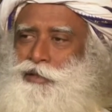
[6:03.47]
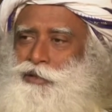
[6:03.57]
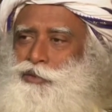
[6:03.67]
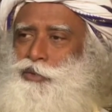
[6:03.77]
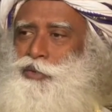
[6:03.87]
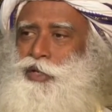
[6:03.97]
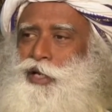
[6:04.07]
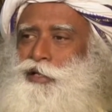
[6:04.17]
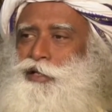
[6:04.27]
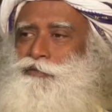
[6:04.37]
To
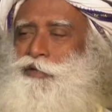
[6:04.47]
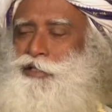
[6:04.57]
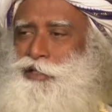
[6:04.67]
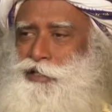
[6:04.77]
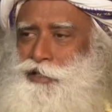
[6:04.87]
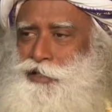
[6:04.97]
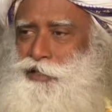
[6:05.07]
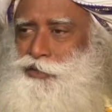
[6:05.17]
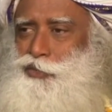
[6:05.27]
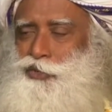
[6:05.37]
create that
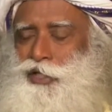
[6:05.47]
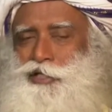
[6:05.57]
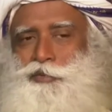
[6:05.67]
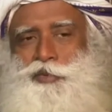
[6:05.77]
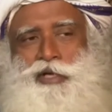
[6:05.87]
facility, to transport